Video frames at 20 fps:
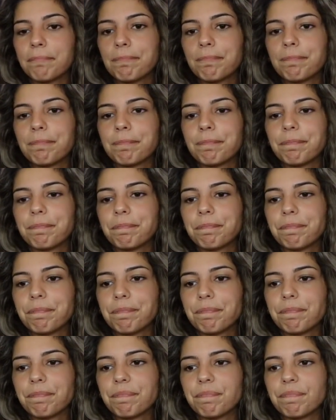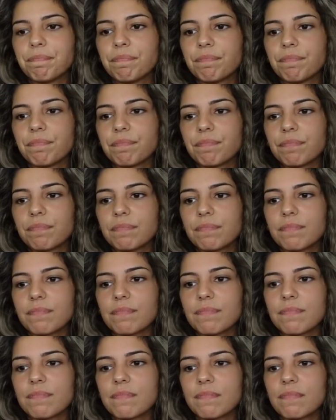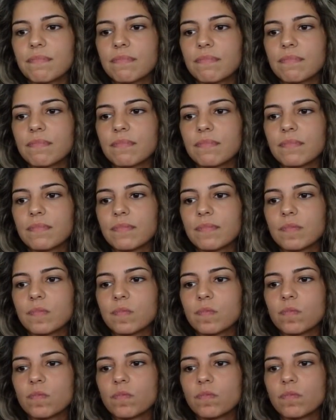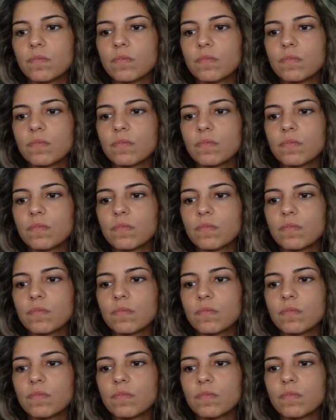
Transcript: This person isn't speaking.